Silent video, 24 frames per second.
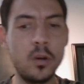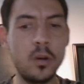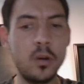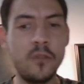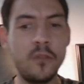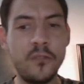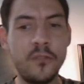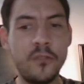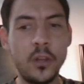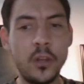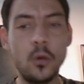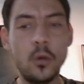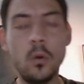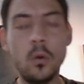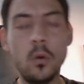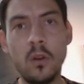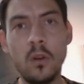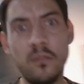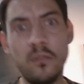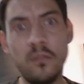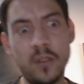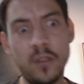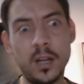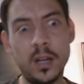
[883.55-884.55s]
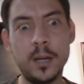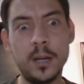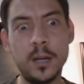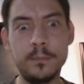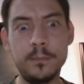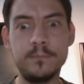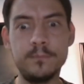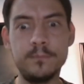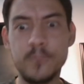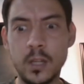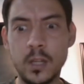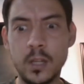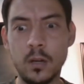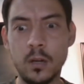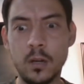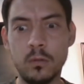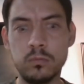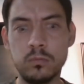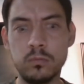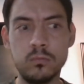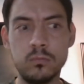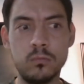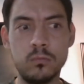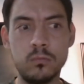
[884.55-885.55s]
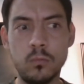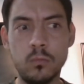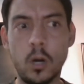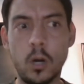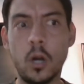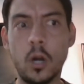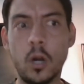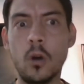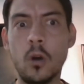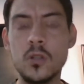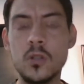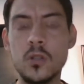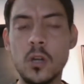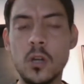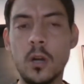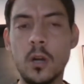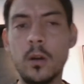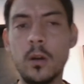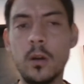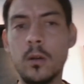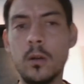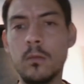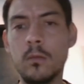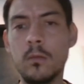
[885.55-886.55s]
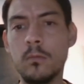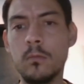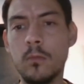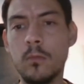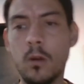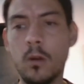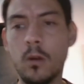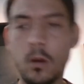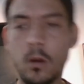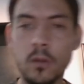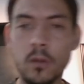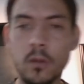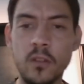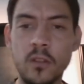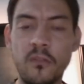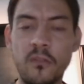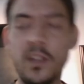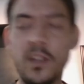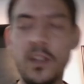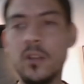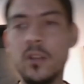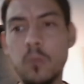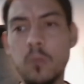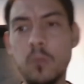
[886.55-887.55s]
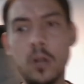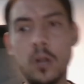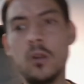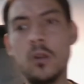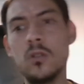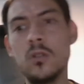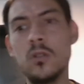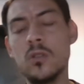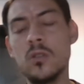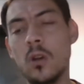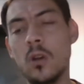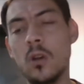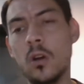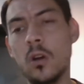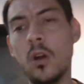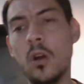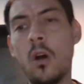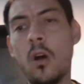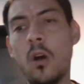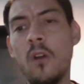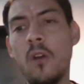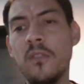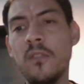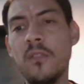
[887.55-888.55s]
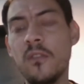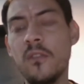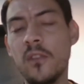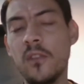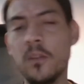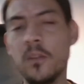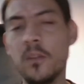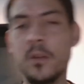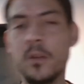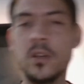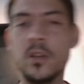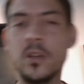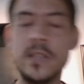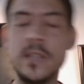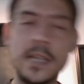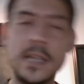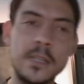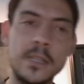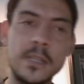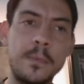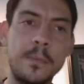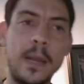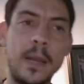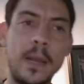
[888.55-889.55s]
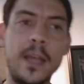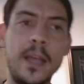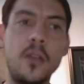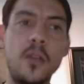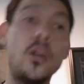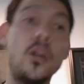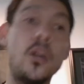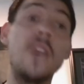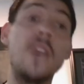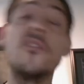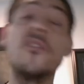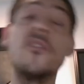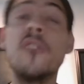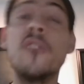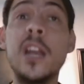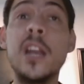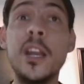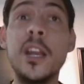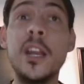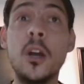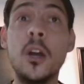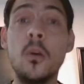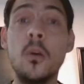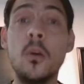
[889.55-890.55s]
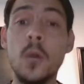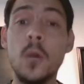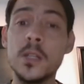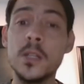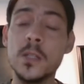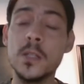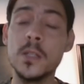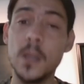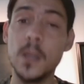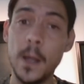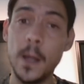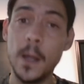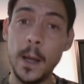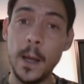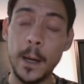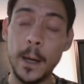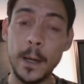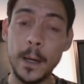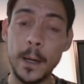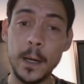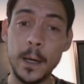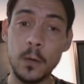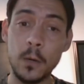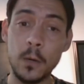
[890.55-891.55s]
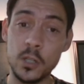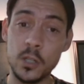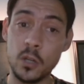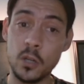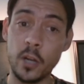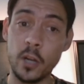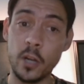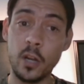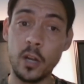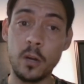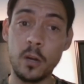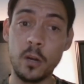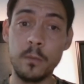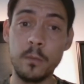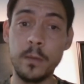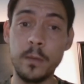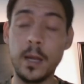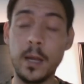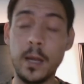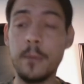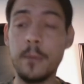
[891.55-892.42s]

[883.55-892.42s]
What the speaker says: view of, you know, what goes on the field, what goes on off the field. Because as a player, you never really know what's what's going on